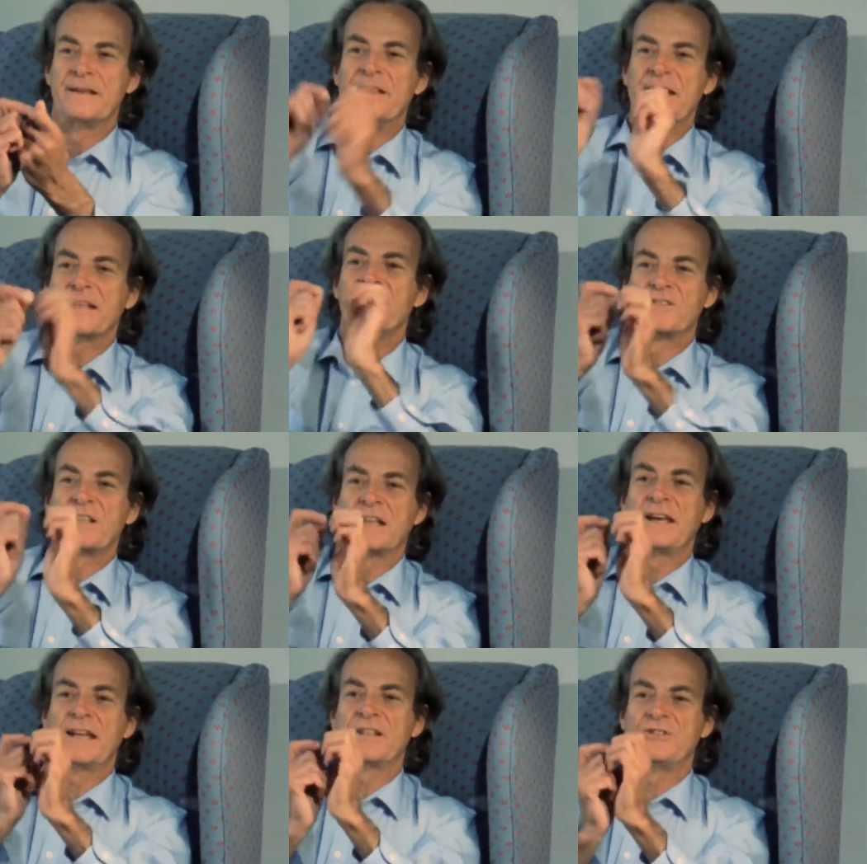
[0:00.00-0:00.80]
And that gives
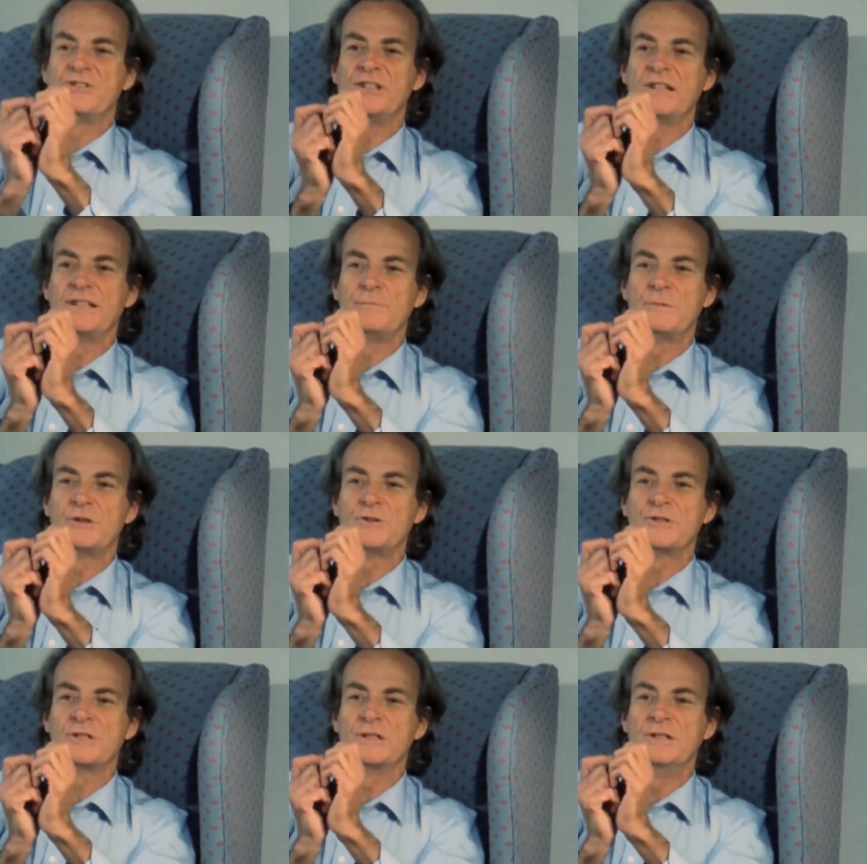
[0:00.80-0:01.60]
a lot of jiggly
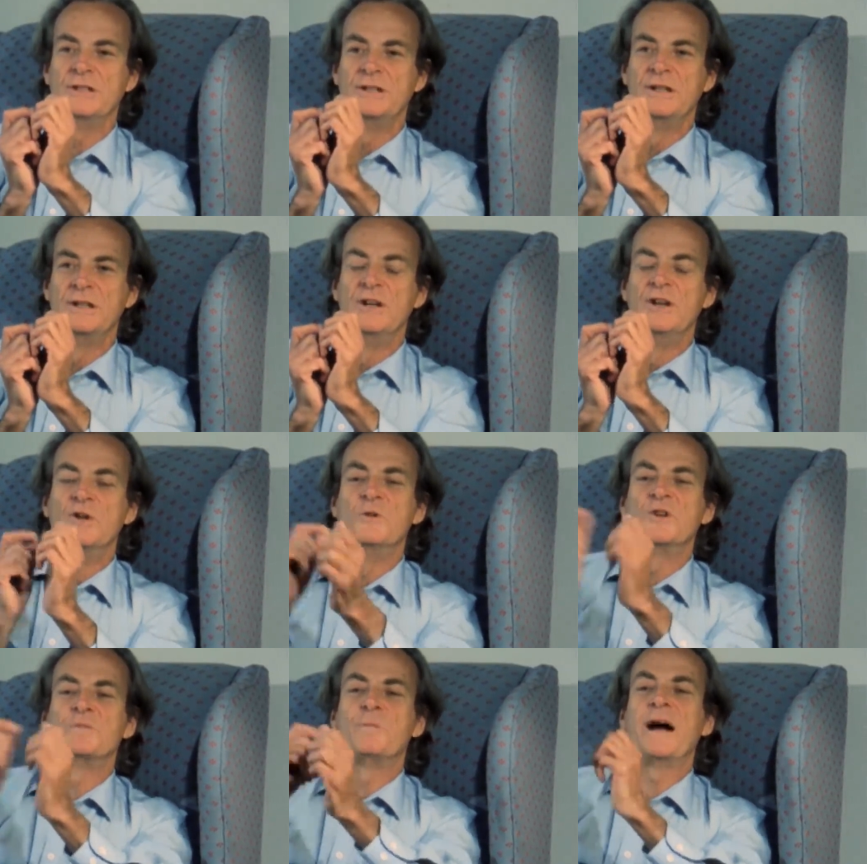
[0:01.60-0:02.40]
motion,
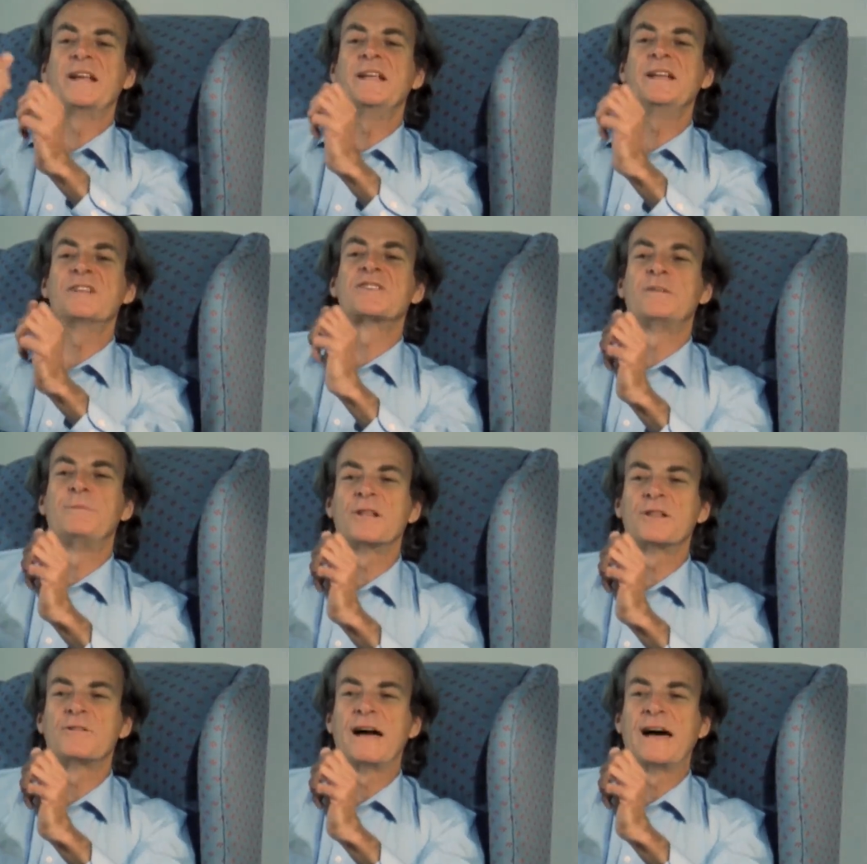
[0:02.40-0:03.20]
which might hit
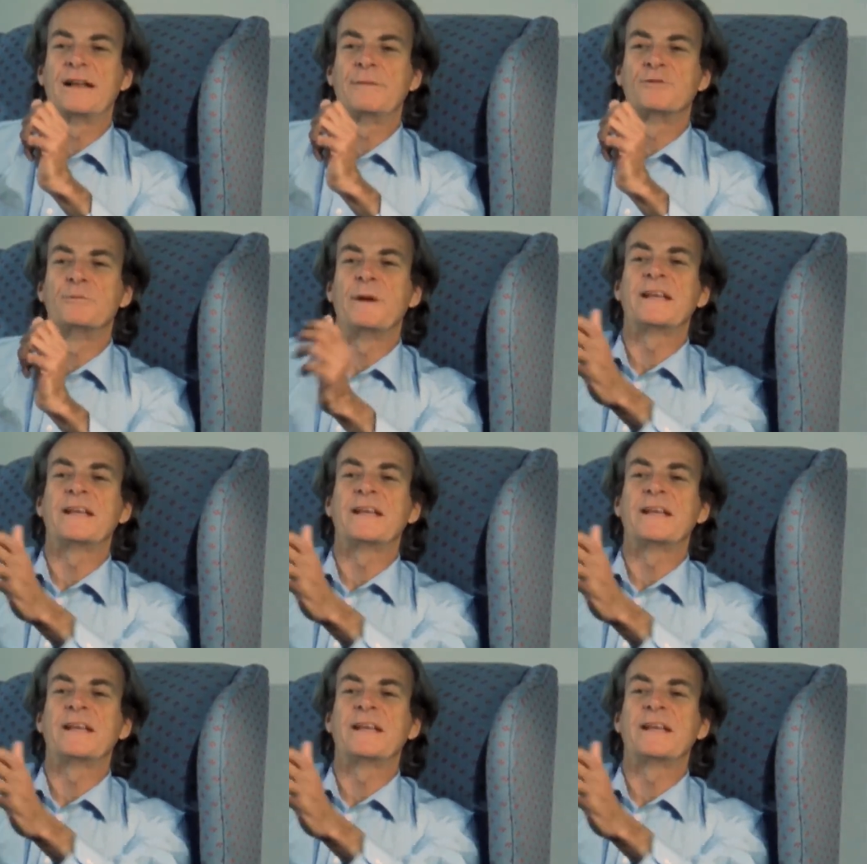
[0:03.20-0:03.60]
some other atoms,